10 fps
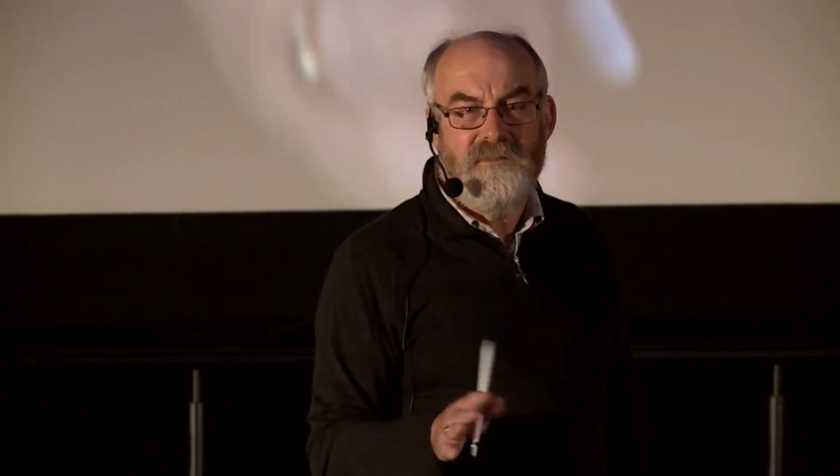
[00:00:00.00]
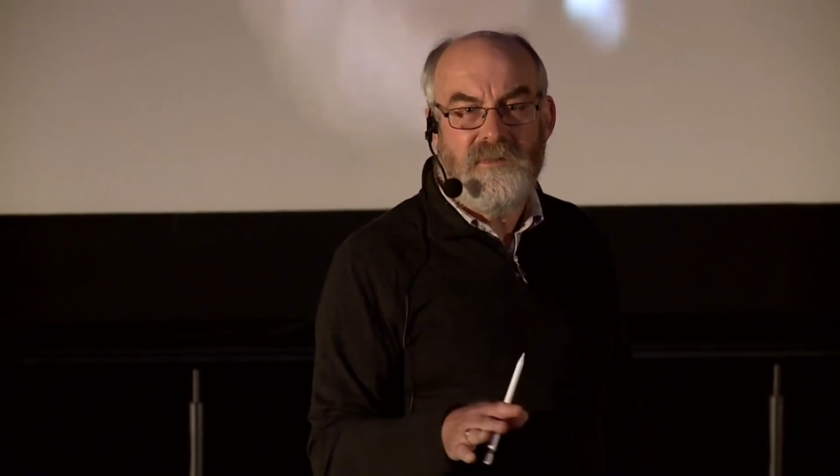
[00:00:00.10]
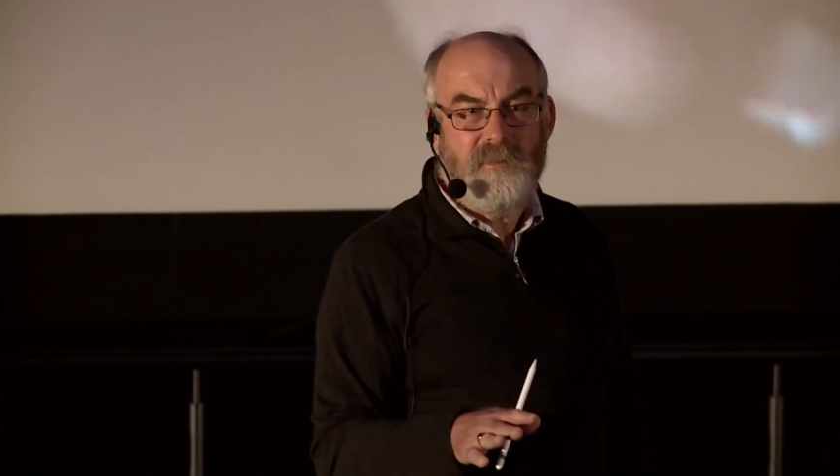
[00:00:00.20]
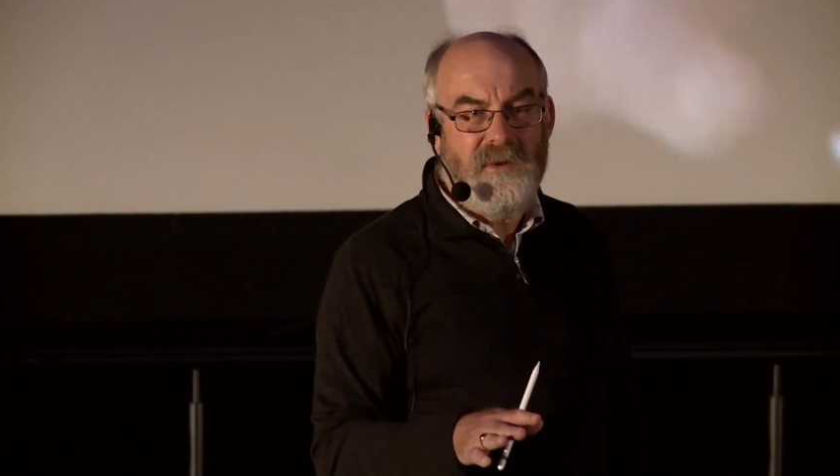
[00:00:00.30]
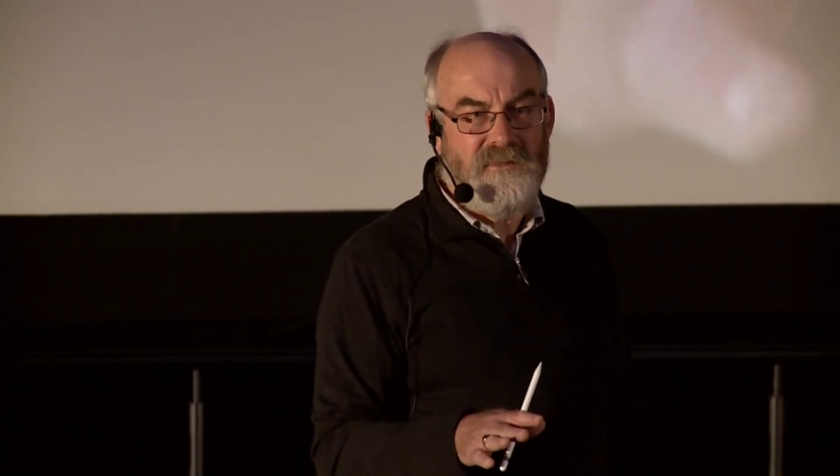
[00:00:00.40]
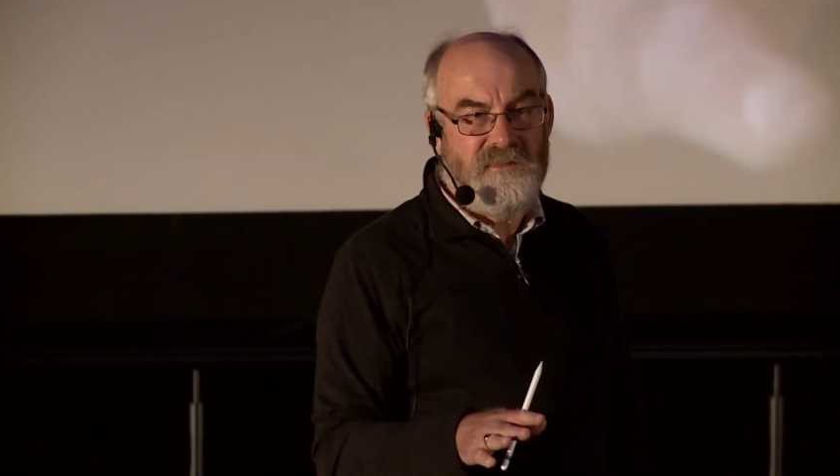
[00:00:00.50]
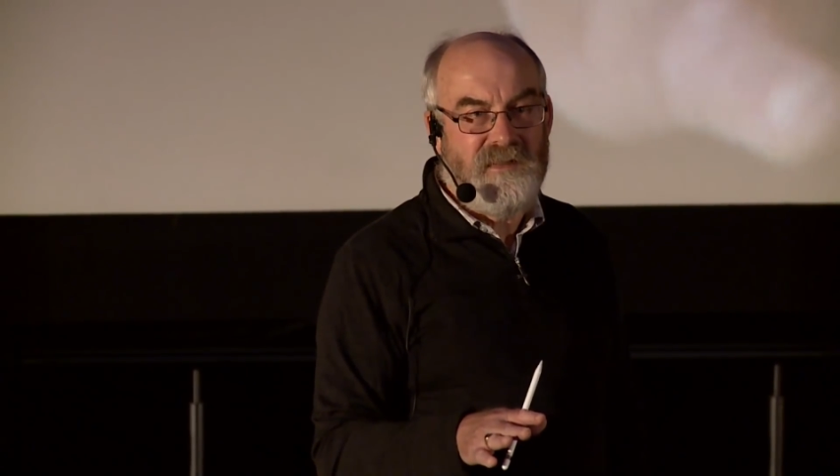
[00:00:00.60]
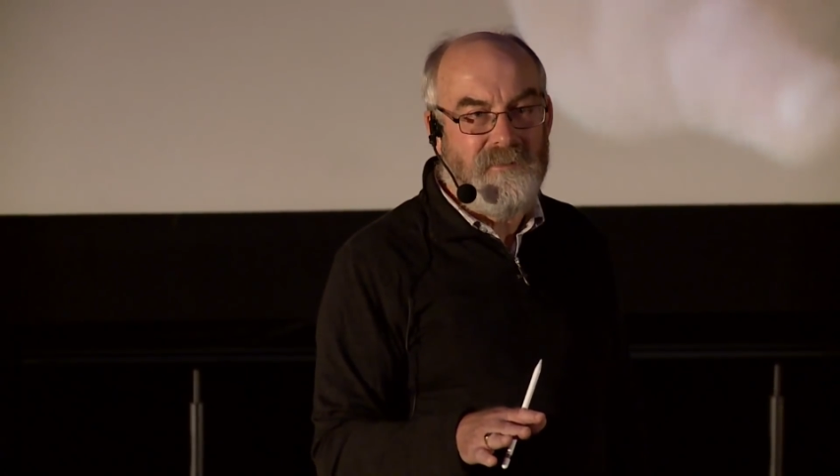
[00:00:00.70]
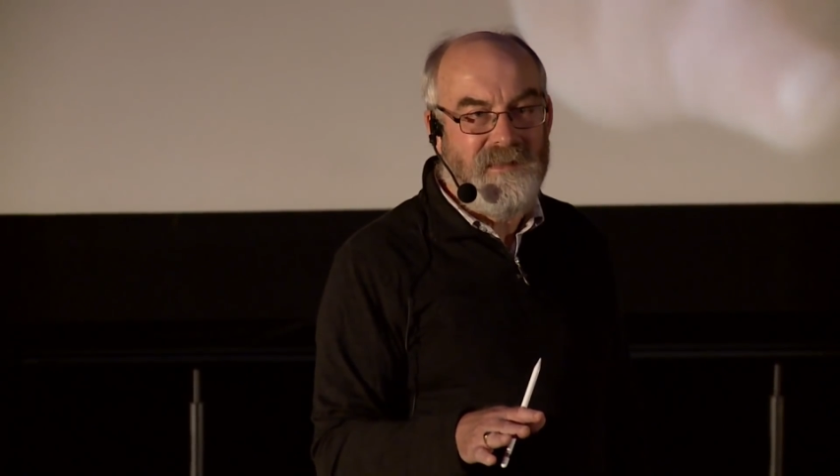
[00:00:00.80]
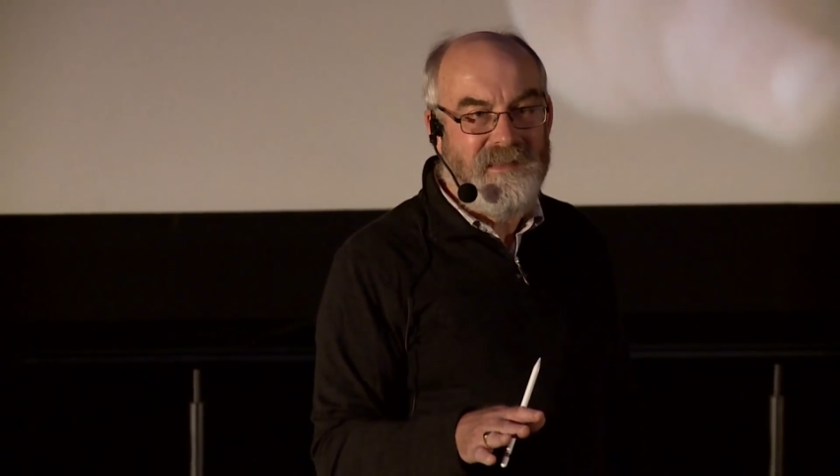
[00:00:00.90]
of the
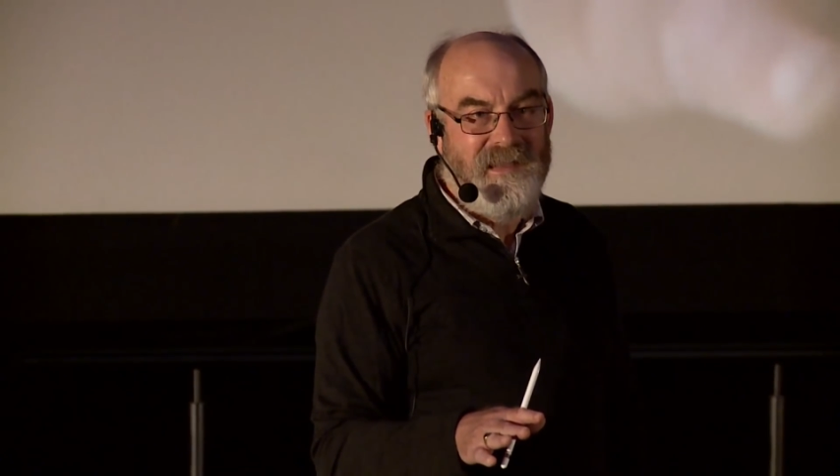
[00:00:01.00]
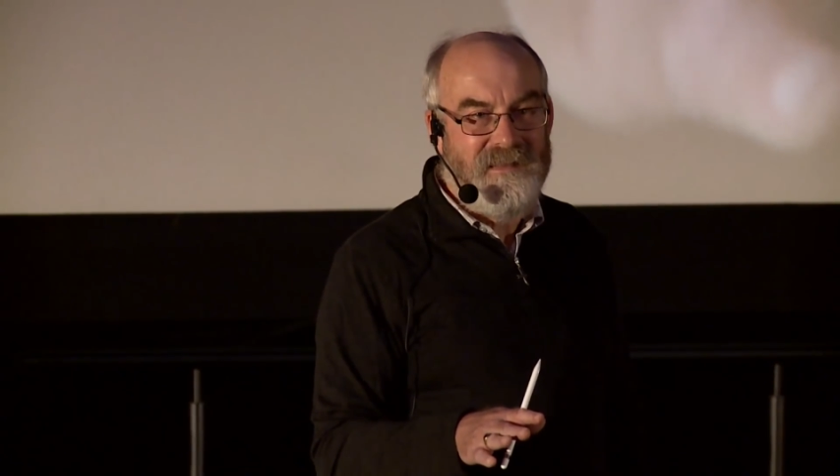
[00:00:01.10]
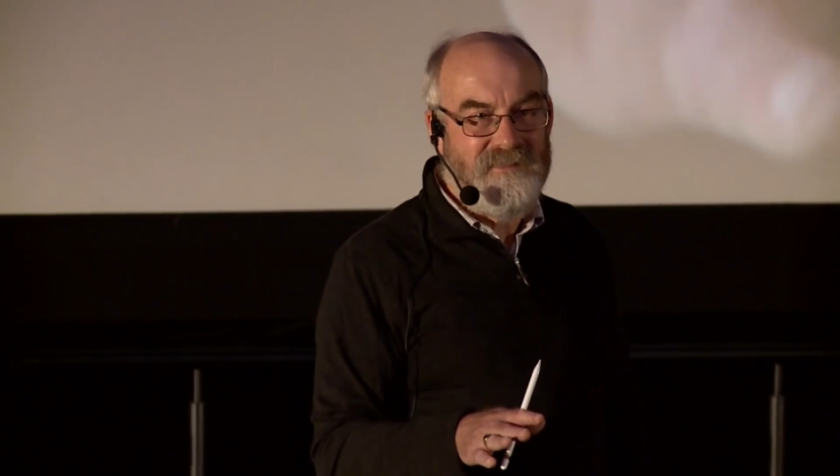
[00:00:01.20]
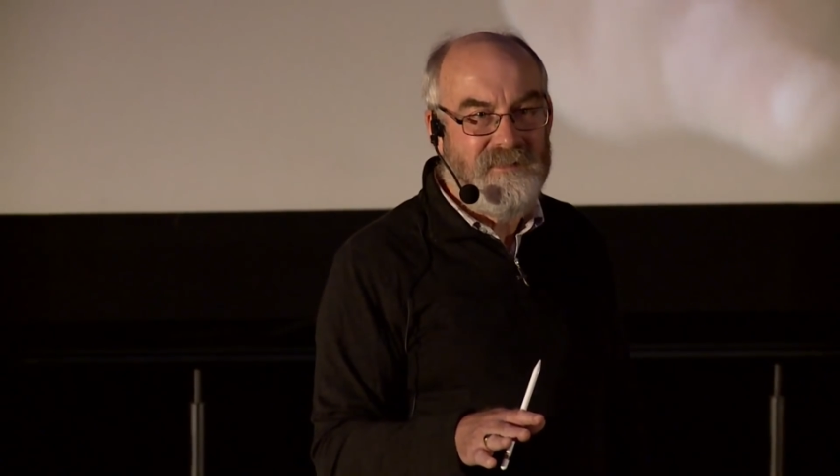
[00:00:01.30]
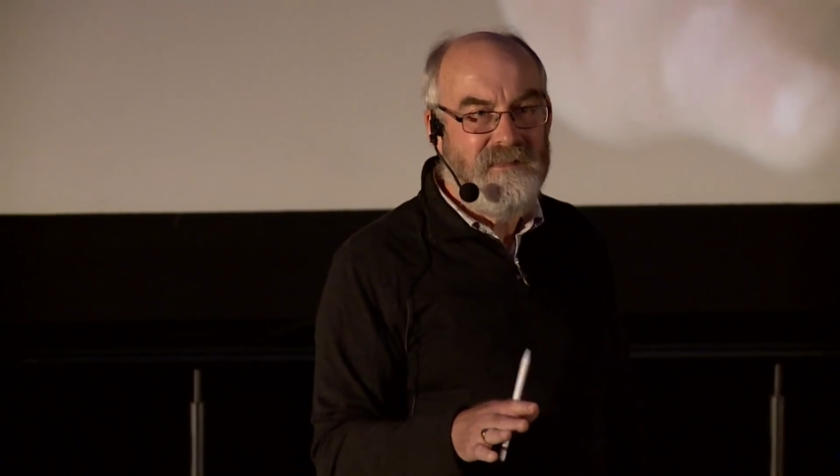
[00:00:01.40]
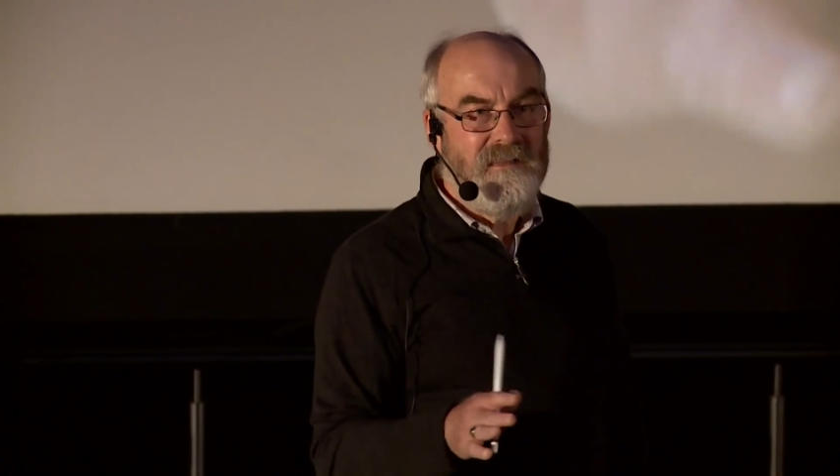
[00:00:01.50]
prototype they get